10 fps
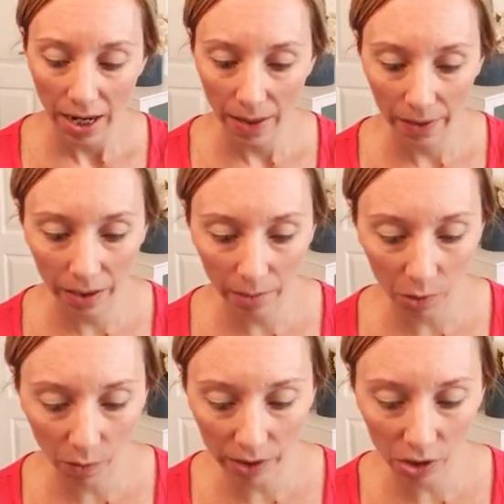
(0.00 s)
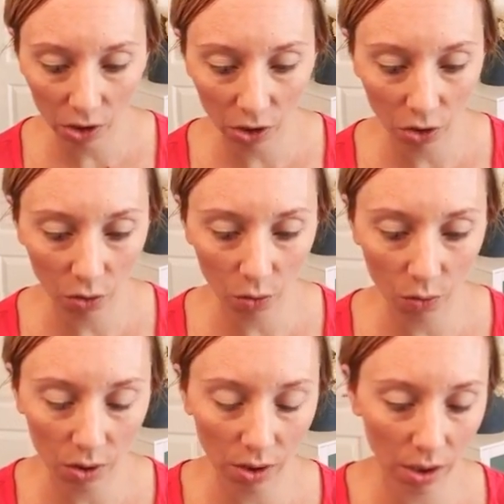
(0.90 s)
And then I'm going to
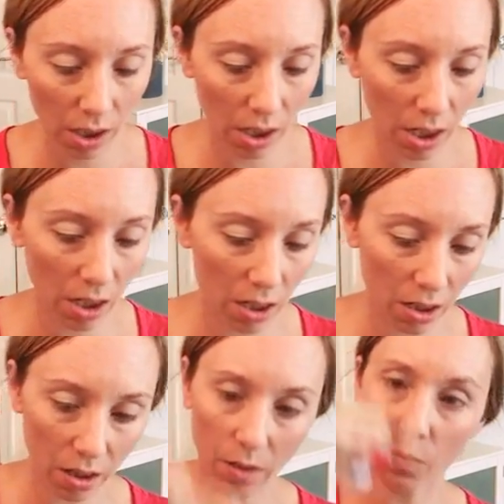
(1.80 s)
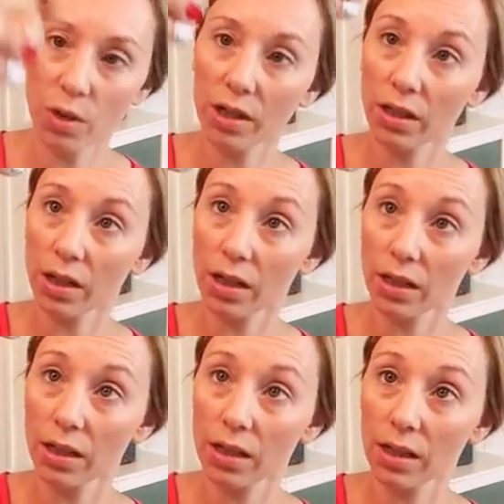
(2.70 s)
use the, what is
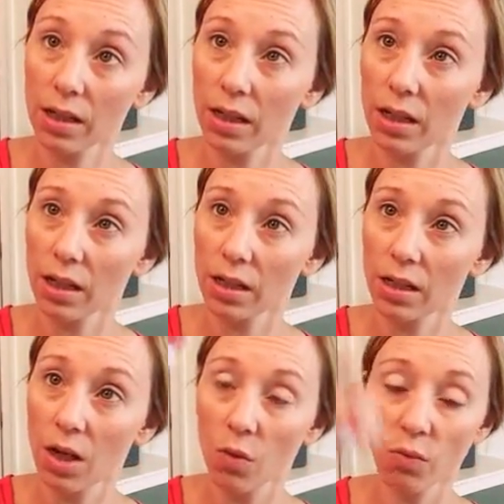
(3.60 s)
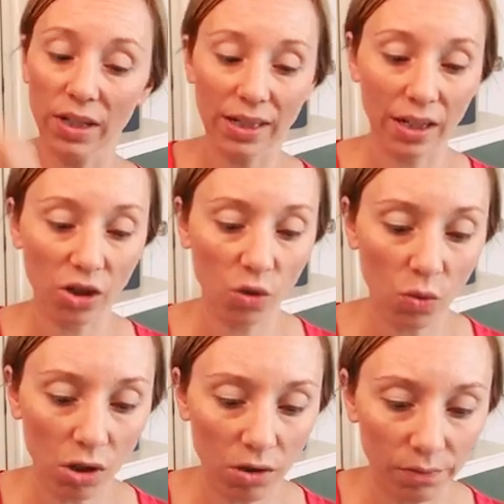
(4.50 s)
this? This is
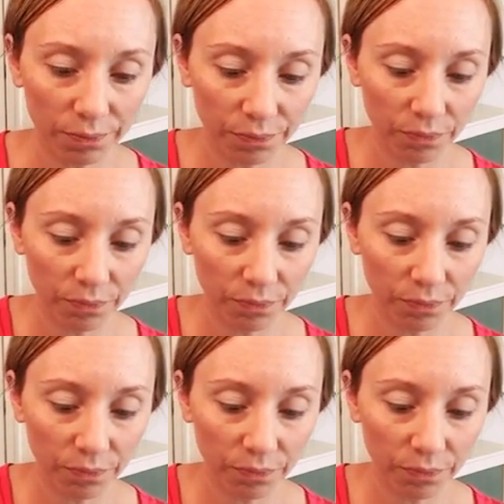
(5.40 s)
Residual.